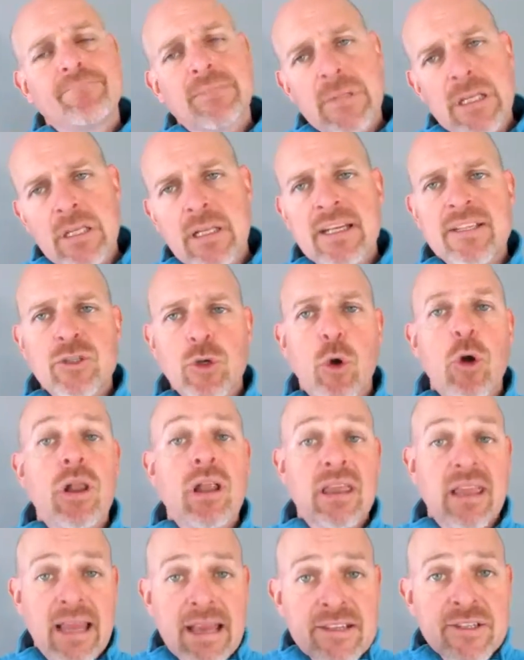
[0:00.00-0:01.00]
let's call
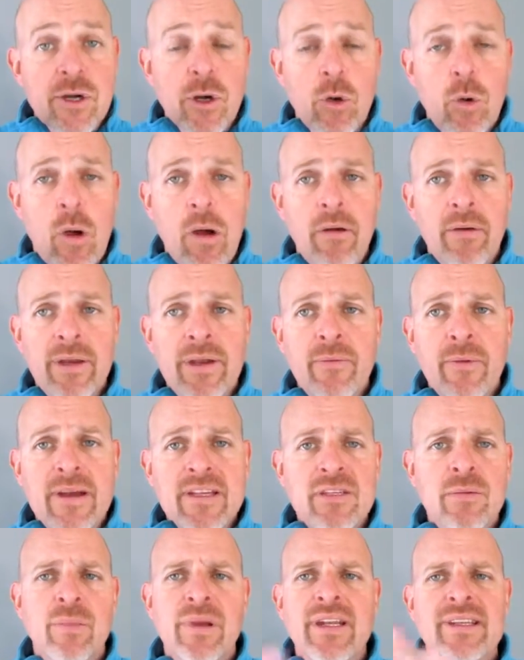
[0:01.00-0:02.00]
it a lesser quality
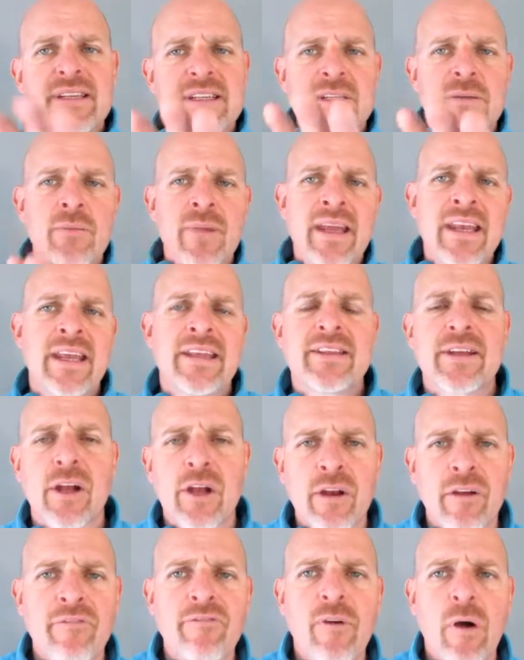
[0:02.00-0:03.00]
resin, but it doesn't mean that they're
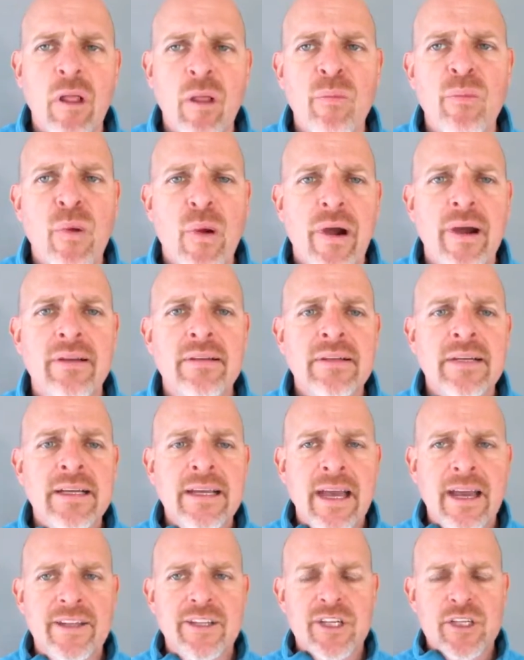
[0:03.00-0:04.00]
going to fall apart.
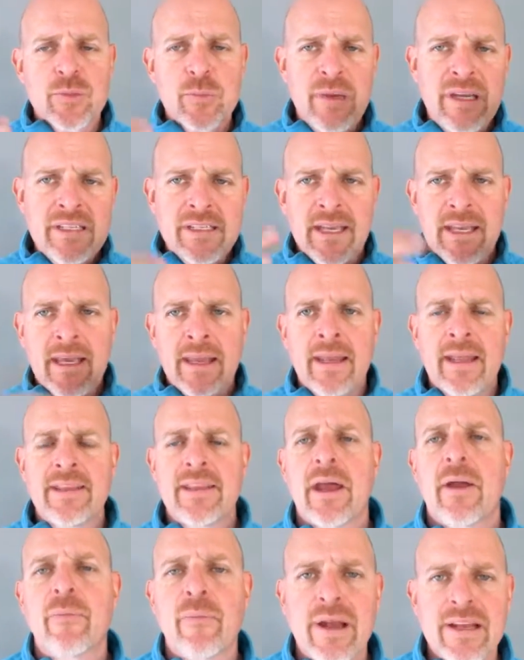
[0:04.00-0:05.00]
It just means, again,
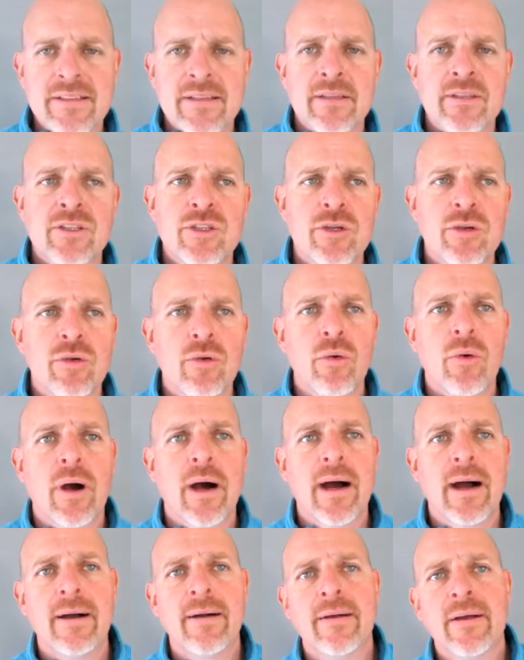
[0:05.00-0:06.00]
that resin
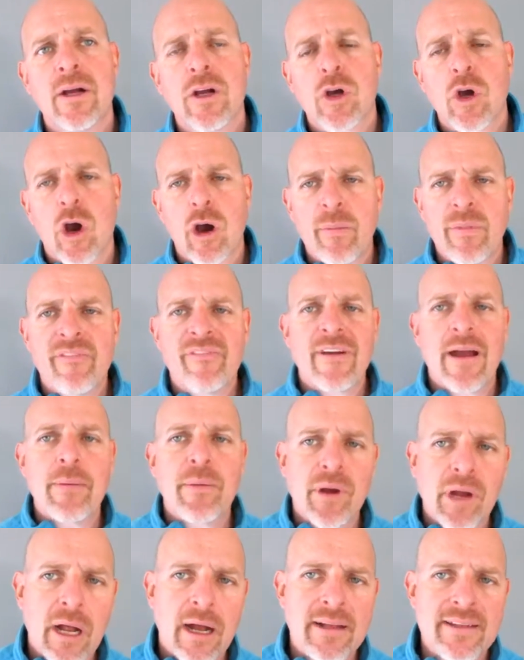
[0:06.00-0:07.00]
to carbon
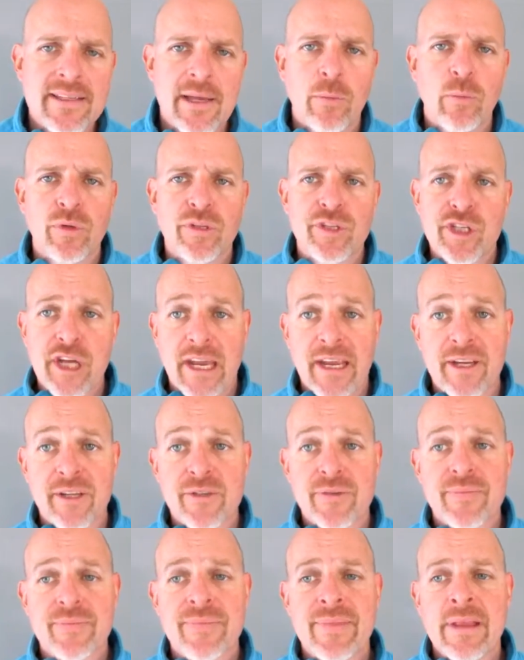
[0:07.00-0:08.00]
fiber content will change.
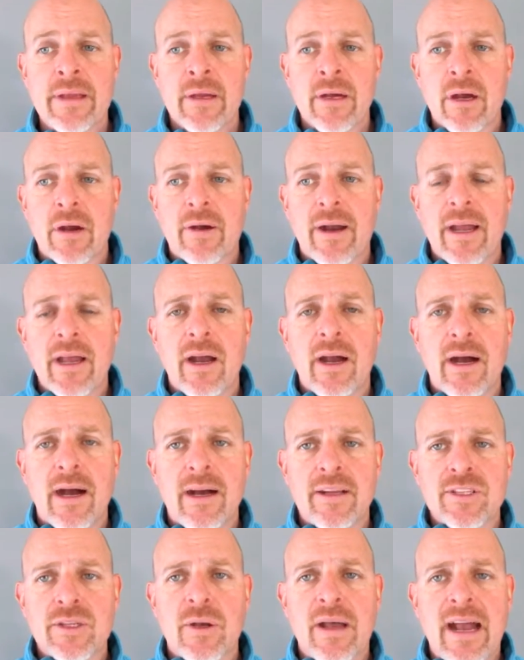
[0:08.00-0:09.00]
All
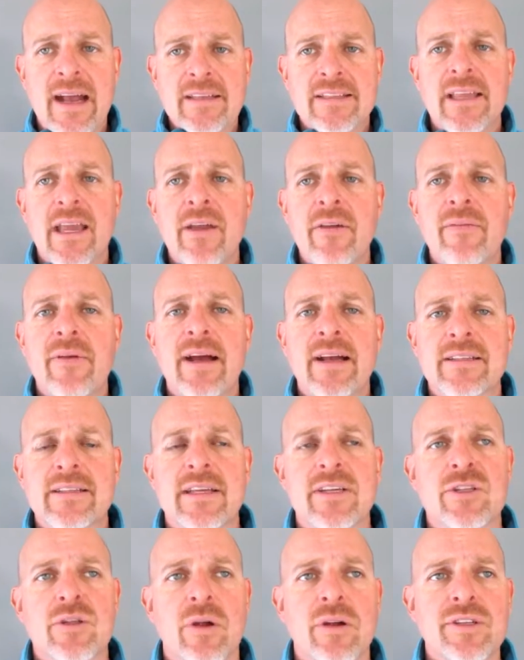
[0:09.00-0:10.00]
right. So as they
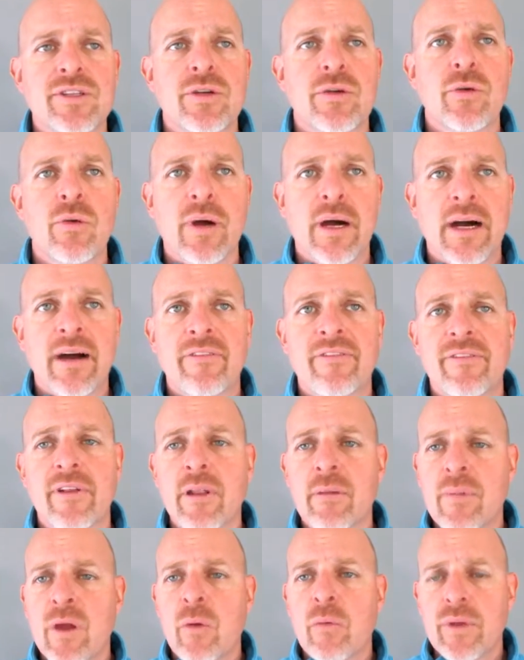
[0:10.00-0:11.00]
start to
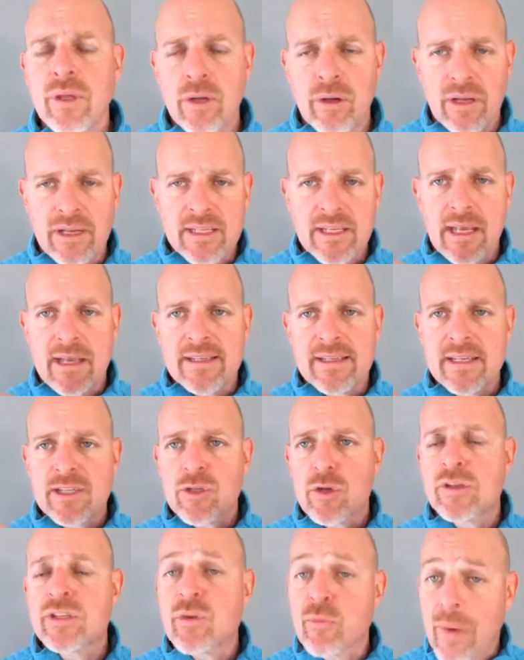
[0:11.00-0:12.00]
filament, as they
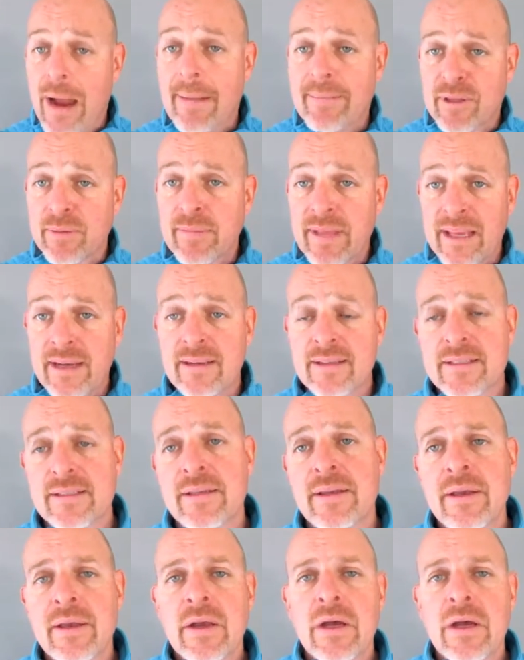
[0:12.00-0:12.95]
start to wrap them, that is.